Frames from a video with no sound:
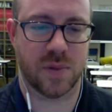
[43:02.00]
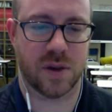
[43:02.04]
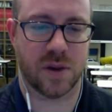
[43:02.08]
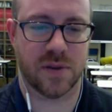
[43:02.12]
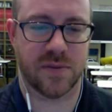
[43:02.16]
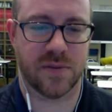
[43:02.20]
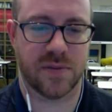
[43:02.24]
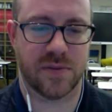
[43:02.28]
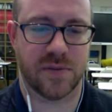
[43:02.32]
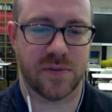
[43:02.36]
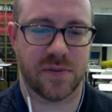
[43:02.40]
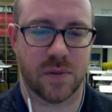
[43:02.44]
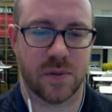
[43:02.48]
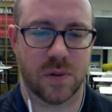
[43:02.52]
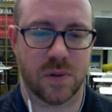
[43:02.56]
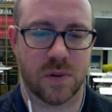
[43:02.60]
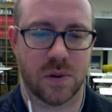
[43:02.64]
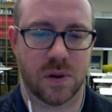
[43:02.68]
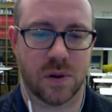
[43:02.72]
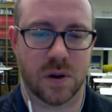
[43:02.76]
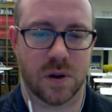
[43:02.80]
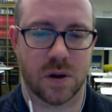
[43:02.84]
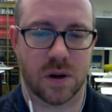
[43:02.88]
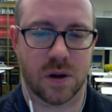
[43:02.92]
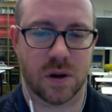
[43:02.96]

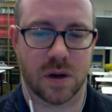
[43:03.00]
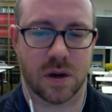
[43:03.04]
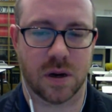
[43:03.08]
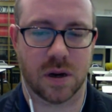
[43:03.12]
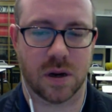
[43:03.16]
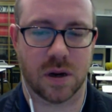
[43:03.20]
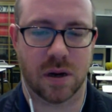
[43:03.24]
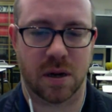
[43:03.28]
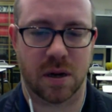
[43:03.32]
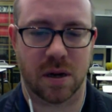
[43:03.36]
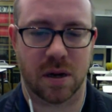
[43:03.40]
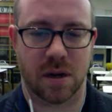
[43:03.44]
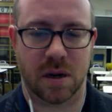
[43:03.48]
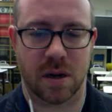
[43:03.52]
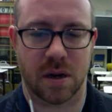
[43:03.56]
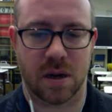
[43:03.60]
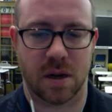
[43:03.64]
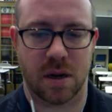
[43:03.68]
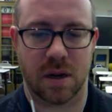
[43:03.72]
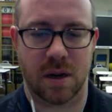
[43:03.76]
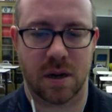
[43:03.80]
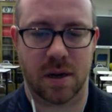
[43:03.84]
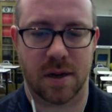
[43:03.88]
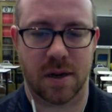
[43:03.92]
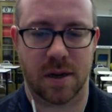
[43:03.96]
for,
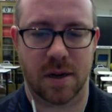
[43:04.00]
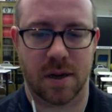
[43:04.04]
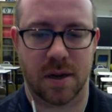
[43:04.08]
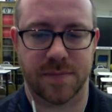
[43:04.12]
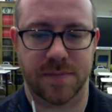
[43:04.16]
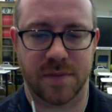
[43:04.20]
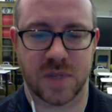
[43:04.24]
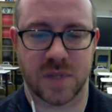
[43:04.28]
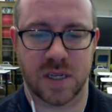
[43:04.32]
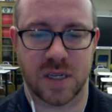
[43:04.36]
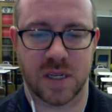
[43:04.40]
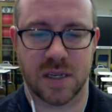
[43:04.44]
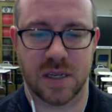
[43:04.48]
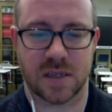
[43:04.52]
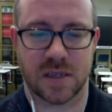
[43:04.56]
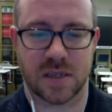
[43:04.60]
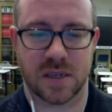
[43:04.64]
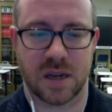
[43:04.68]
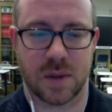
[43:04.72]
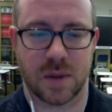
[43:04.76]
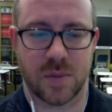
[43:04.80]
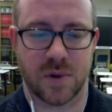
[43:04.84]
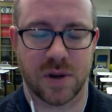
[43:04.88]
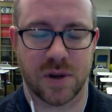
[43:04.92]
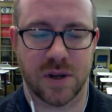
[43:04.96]
a
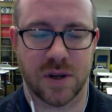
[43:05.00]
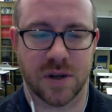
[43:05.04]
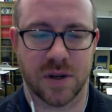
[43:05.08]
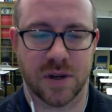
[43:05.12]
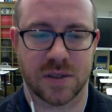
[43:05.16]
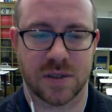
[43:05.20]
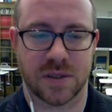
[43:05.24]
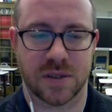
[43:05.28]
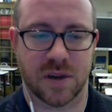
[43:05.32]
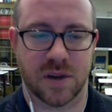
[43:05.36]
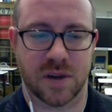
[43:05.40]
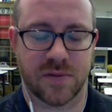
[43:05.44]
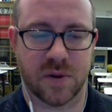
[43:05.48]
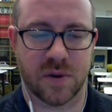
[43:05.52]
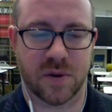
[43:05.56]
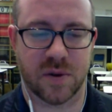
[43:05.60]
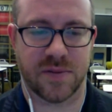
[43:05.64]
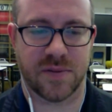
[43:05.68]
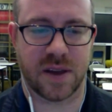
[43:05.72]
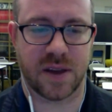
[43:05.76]
number of years now, 4 or 5